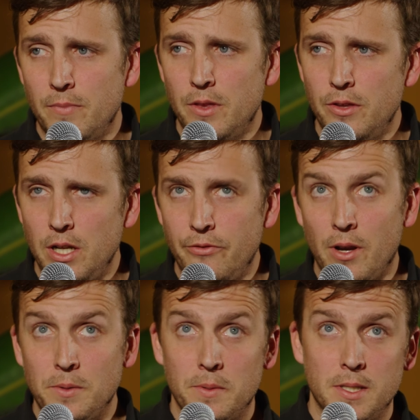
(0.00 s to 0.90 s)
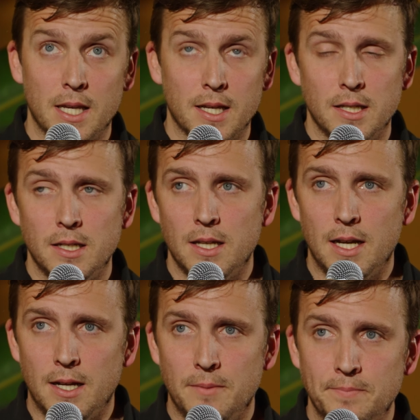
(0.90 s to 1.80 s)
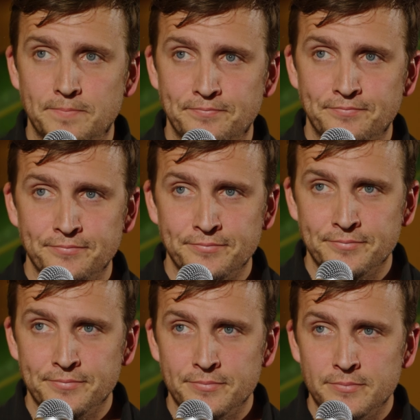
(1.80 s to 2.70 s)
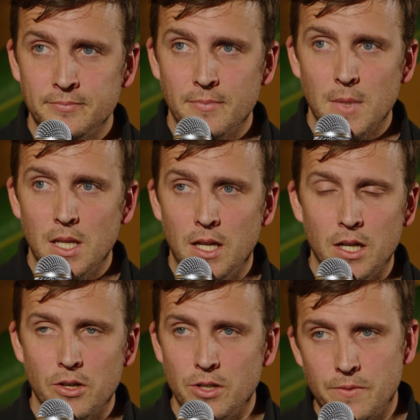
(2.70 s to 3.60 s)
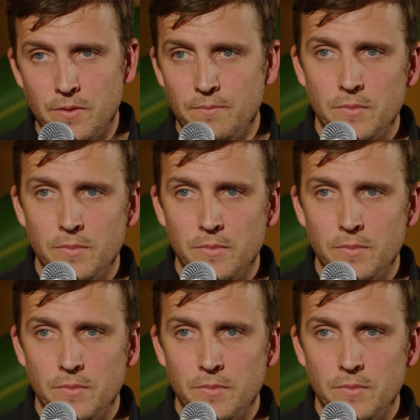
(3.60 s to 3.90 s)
30 frames per second, and it goes for